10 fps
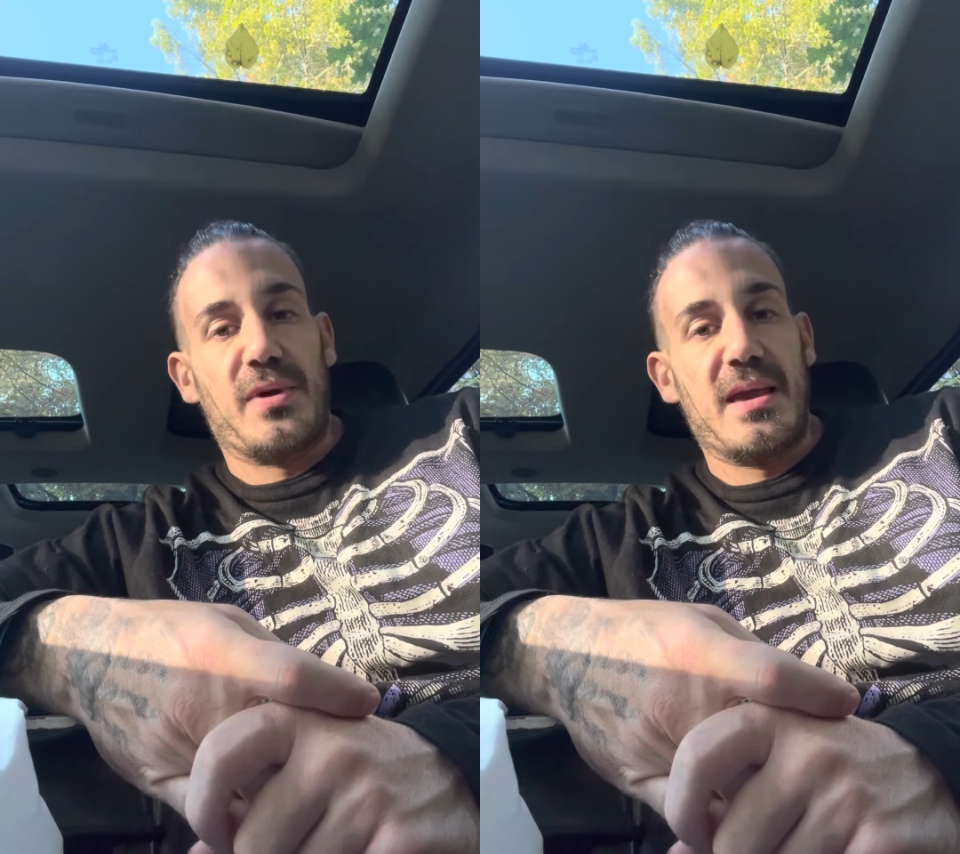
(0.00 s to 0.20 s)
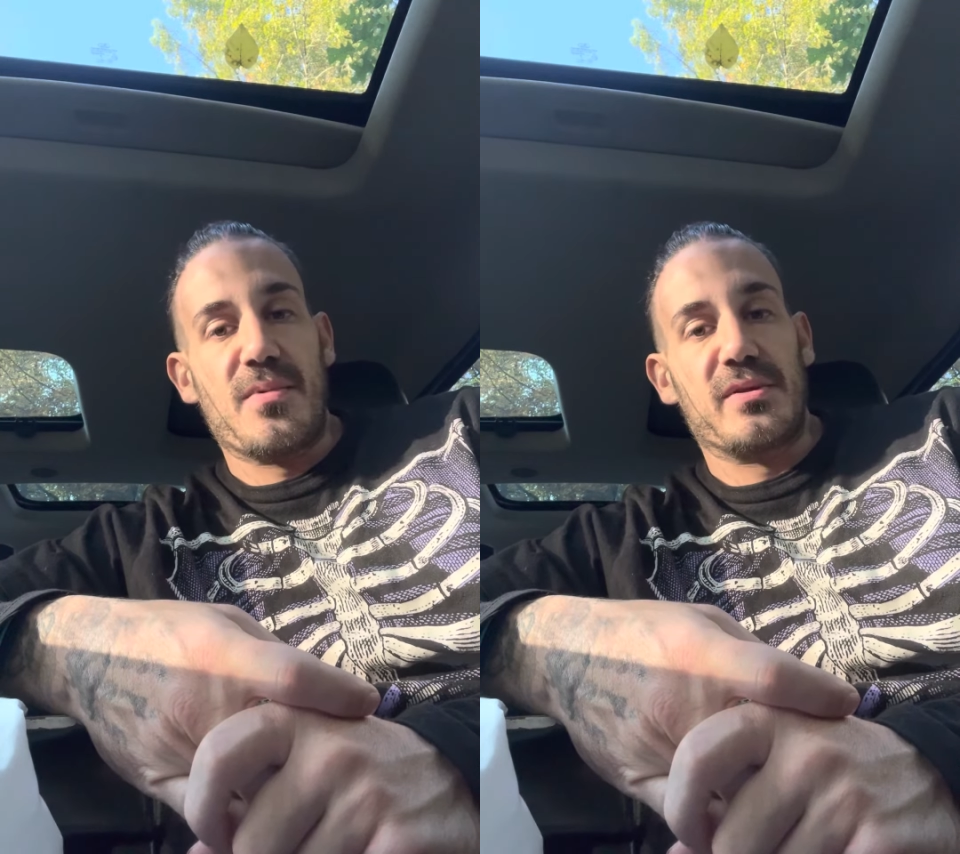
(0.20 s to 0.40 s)

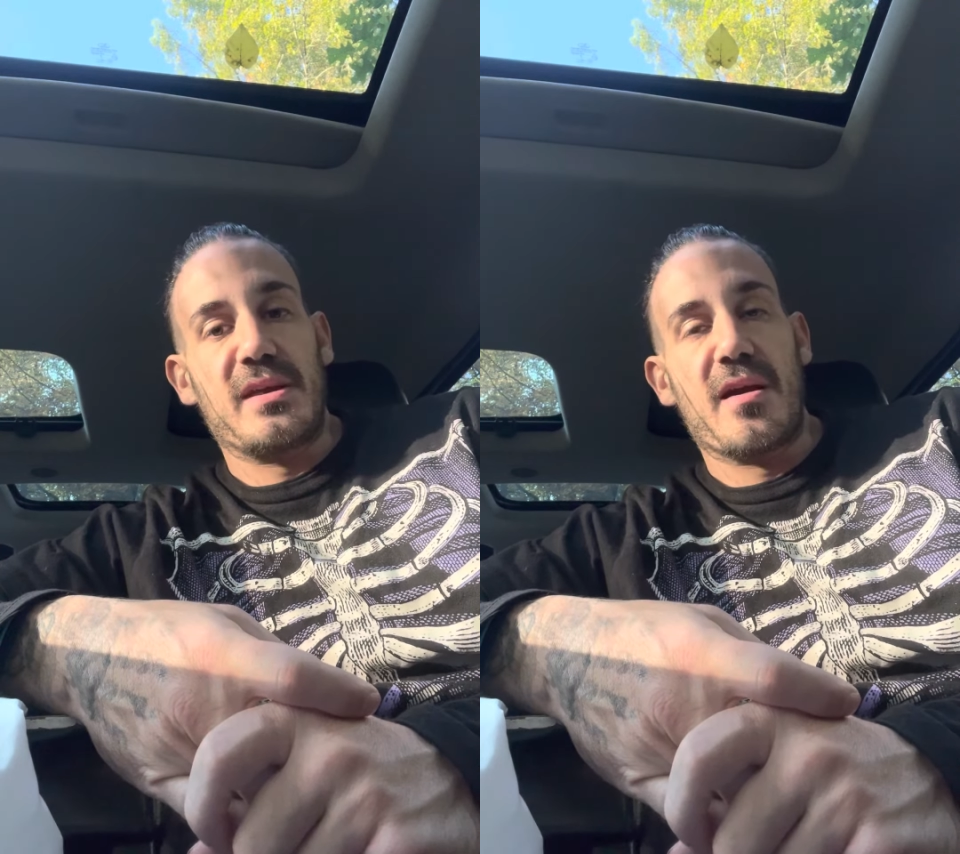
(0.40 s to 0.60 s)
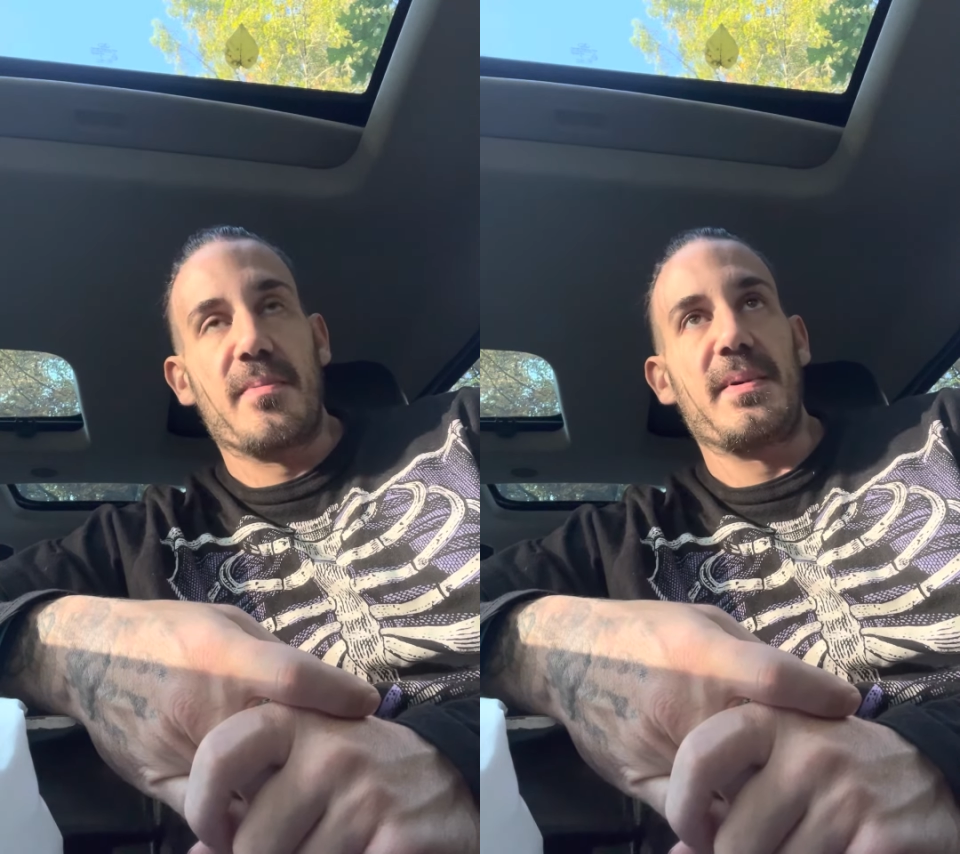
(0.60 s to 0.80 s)

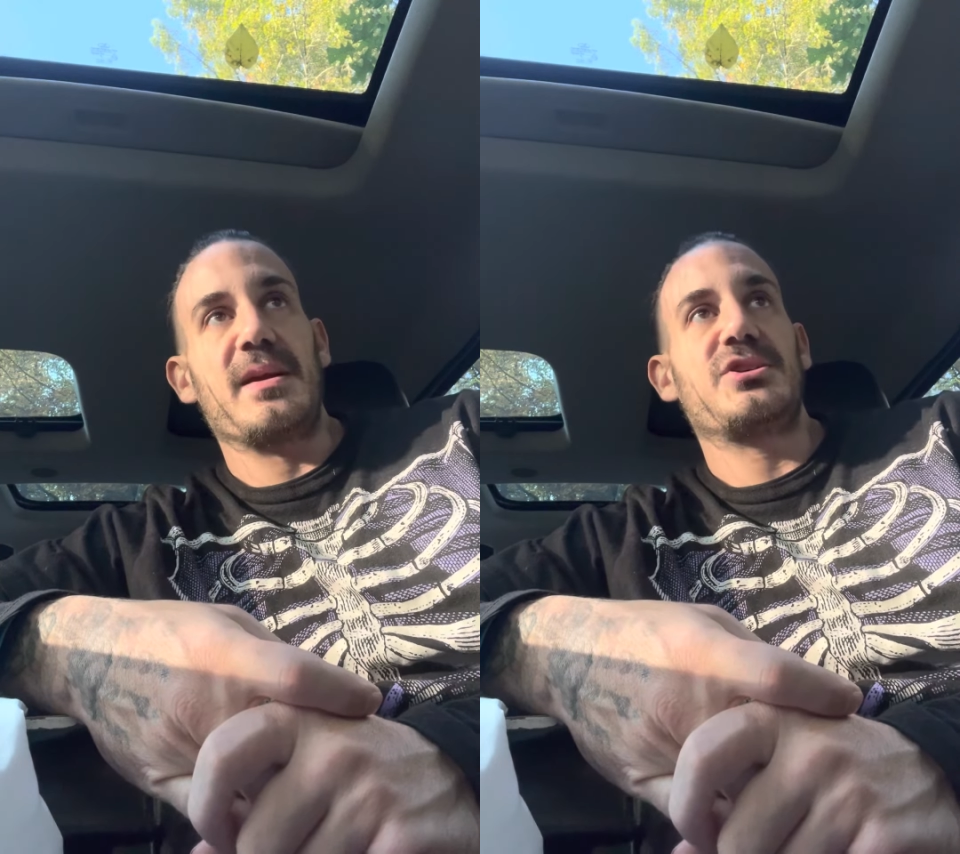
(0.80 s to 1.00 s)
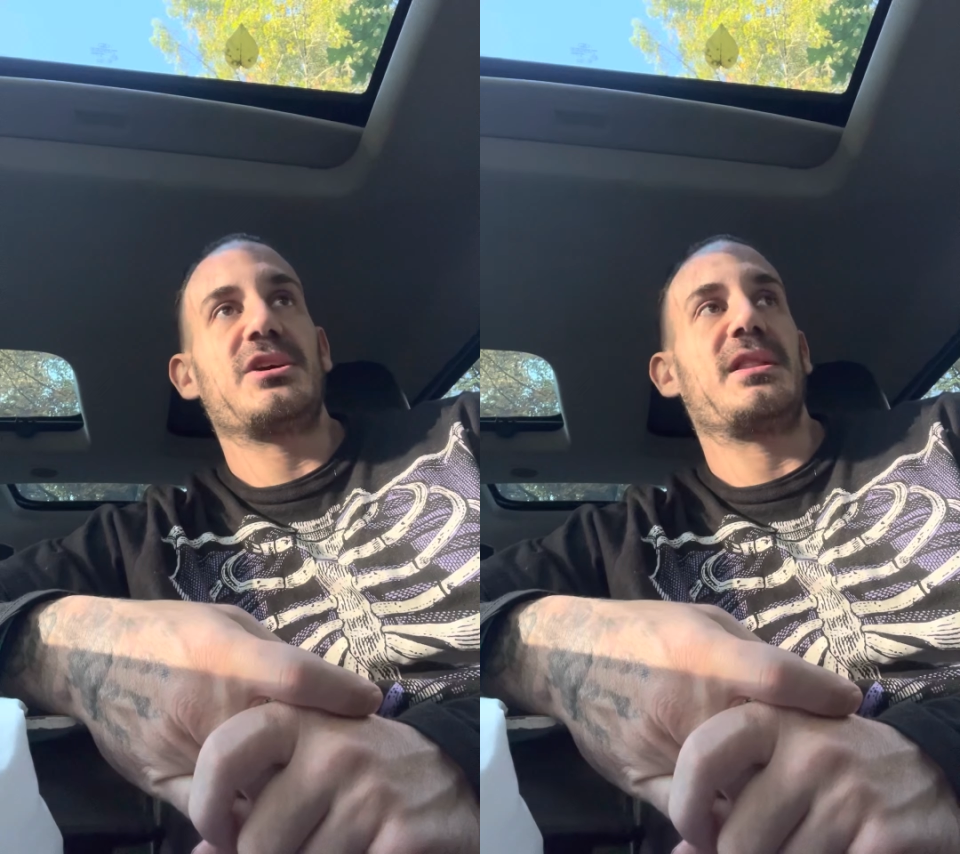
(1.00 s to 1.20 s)
chemotherapy
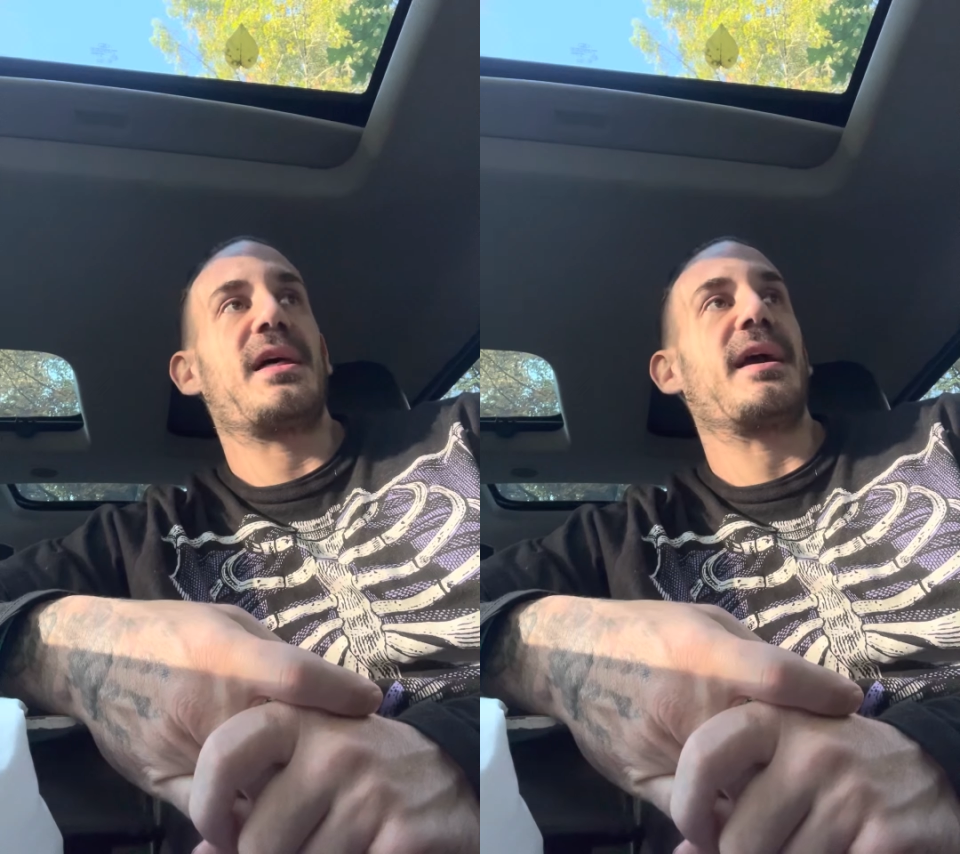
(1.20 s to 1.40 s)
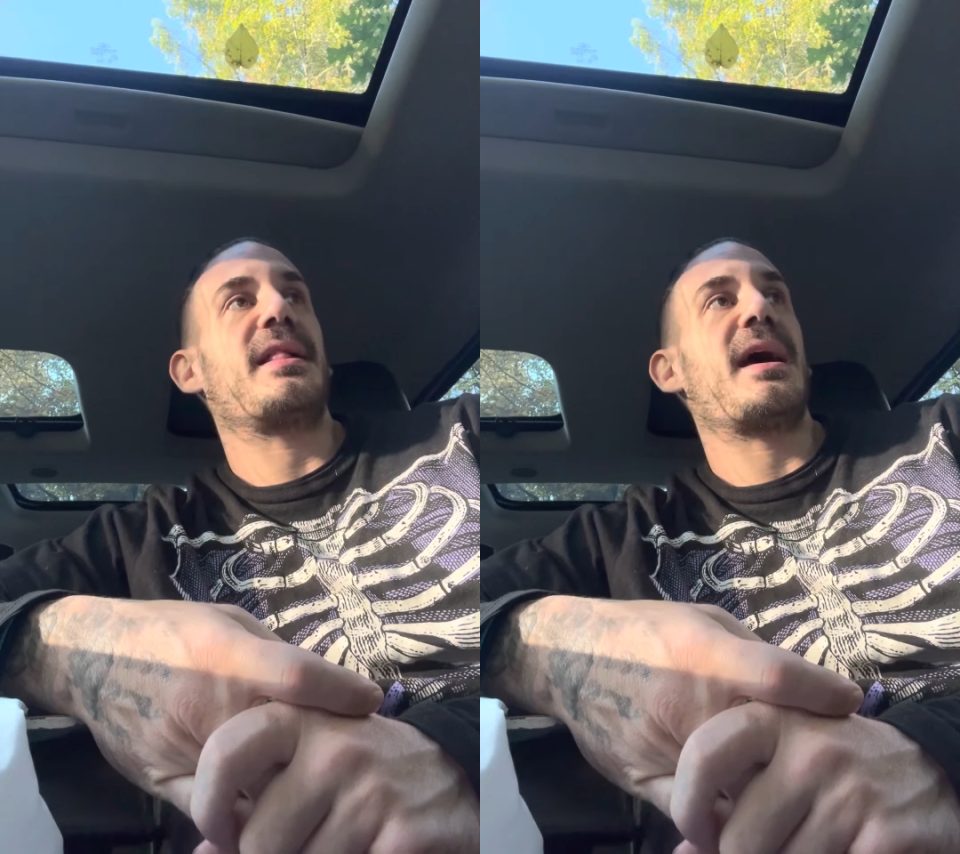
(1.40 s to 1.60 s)
and shit
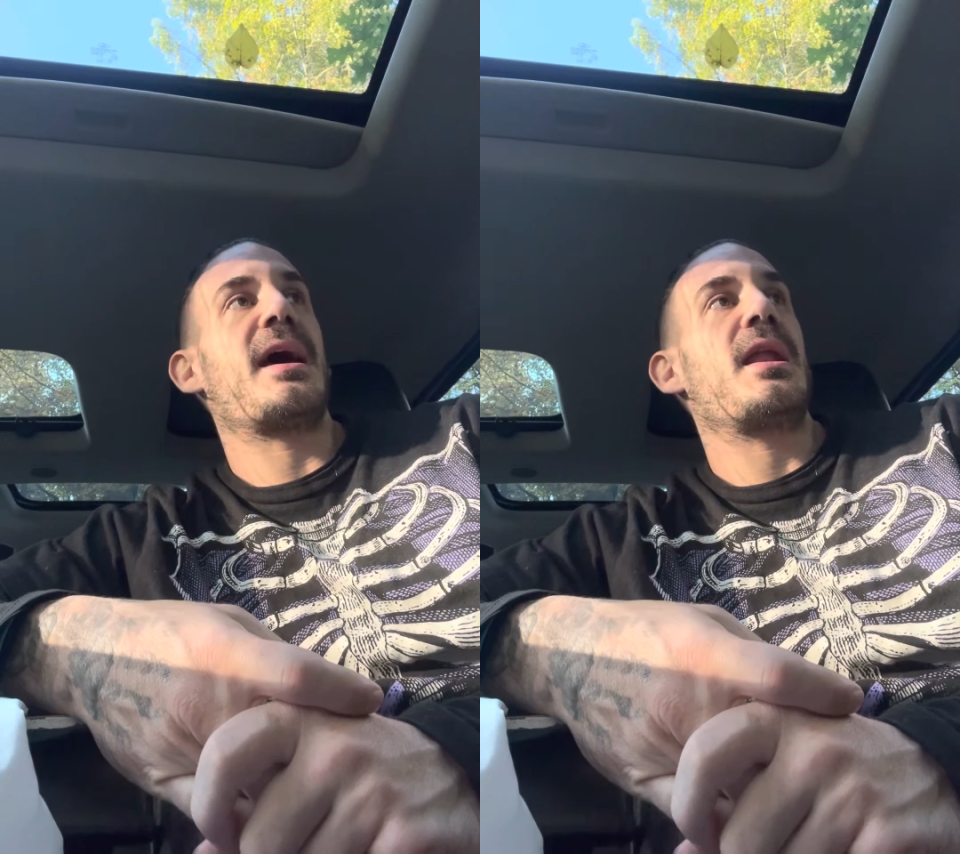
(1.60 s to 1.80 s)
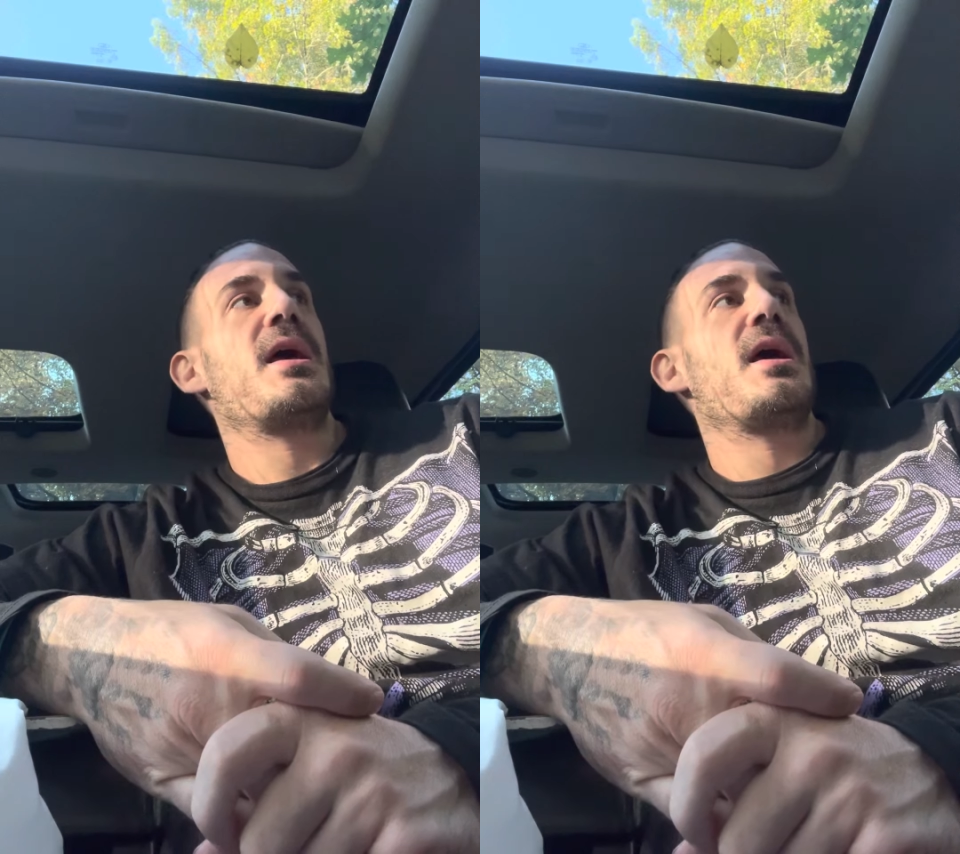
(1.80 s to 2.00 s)
like that.